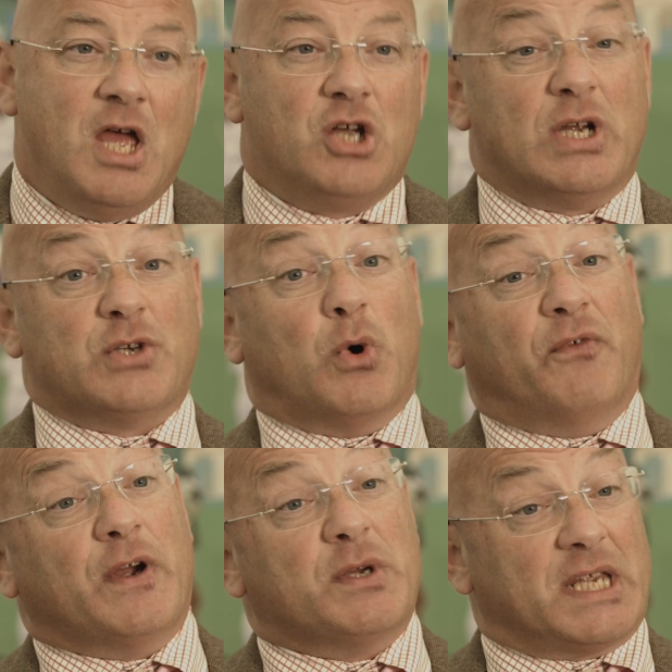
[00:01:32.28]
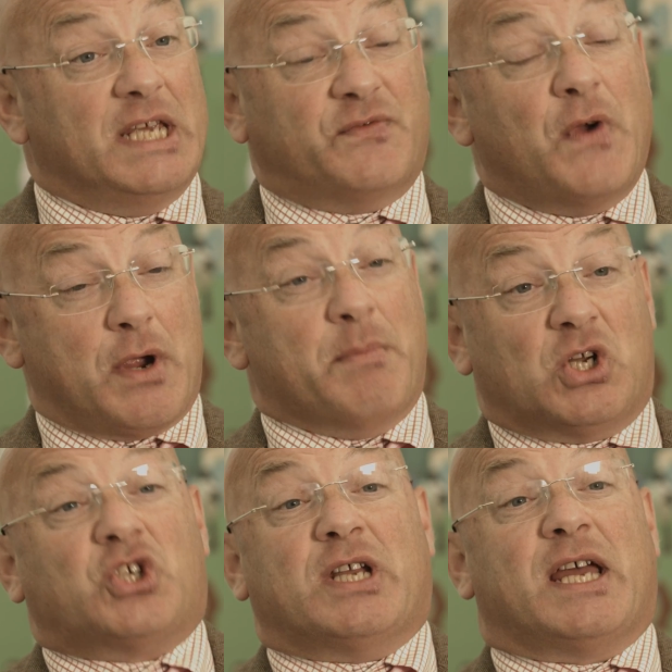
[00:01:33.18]
Trench warfare is very
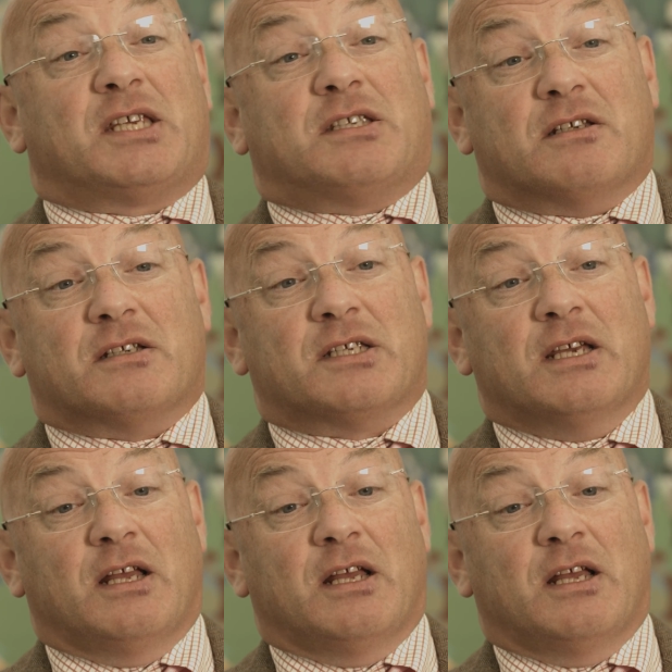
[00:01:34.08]
much an accident.